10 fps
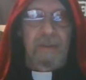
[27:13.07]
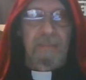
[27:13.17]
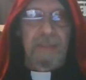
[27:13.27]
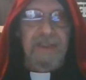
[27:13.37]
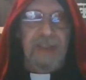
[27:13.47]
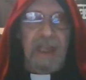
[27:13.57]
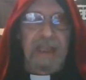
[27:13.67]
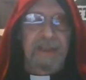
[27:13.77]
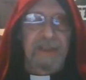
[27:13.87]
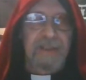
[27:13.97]
Be
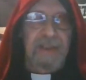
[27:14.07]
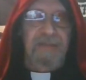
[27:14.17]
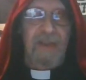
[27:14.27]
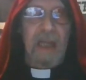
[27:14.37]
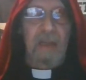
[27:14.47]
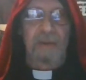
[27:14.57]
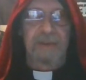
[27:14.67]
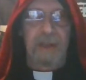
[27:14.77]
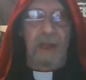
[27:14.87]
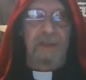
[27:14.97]
Satanists that follow a
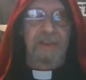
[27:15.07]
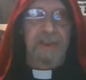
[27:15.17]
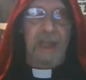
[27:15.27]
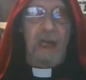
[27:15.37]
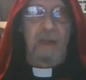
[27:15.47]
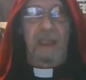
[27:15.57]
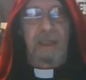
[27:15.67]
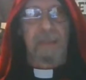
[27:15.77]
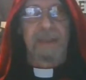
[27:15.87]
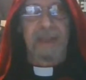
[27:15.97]
dark star
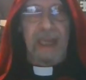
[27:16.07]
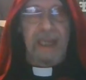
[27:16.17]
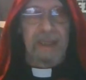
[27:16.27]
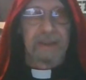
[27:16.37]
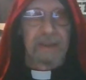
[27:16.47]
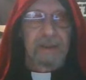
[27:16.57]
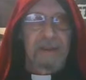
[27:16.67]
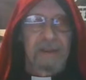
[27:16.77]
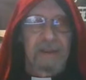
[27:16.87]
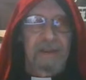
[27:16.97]
like my dad
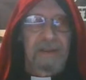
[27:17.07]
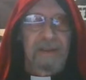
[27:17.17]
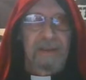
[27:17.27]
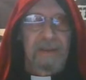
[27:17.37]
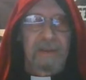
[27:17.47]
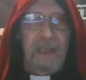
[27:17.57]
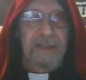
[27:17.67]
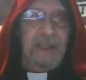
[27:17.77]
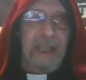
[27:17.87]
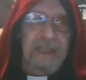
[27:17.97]

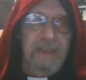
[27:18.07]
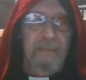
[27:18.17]
educated